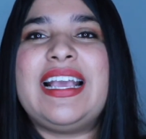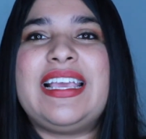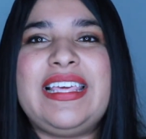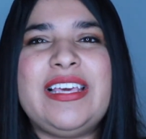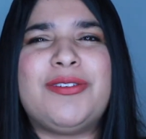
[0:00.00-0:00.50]

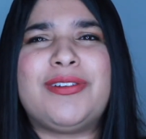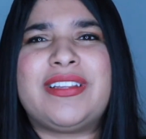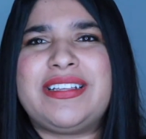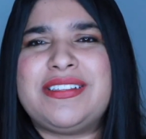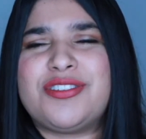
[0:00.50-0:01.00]

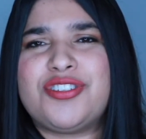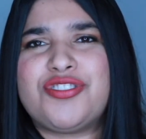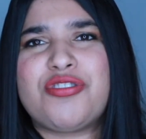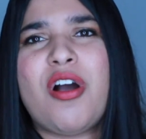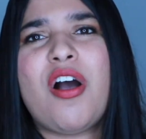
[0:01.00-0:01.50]
healed and
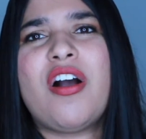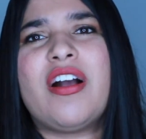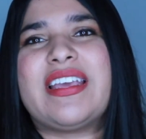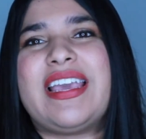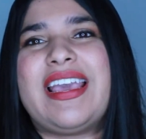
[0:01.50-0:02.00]

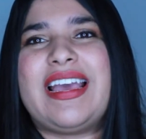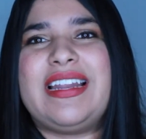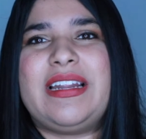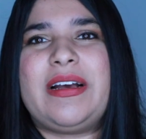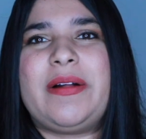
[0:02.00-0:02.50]
strong and